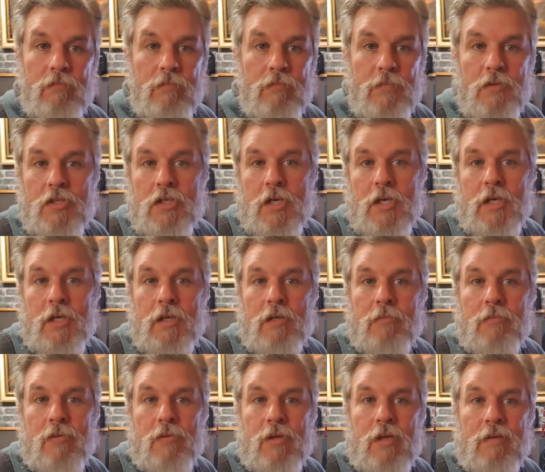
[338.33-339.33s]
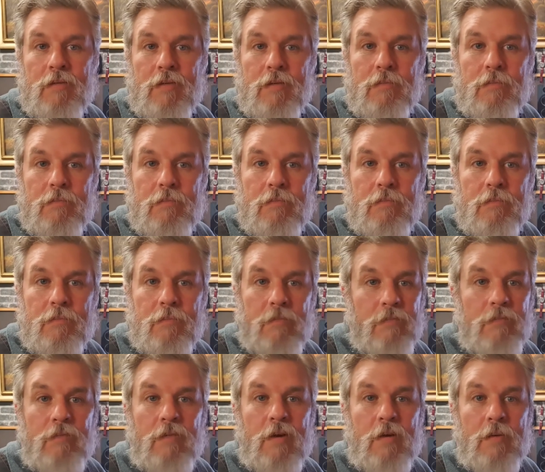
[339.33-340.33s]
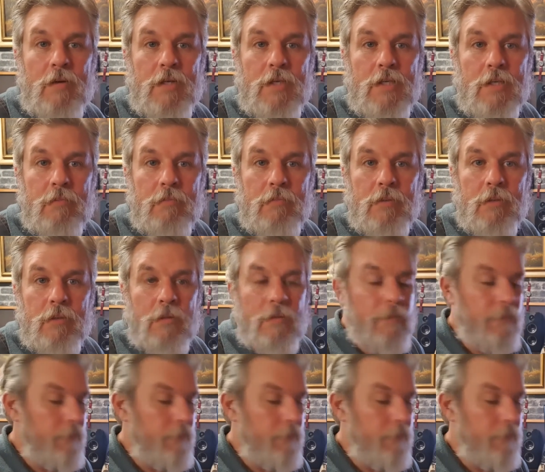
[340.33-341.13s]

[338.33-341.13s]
Saying number 11. Very simple.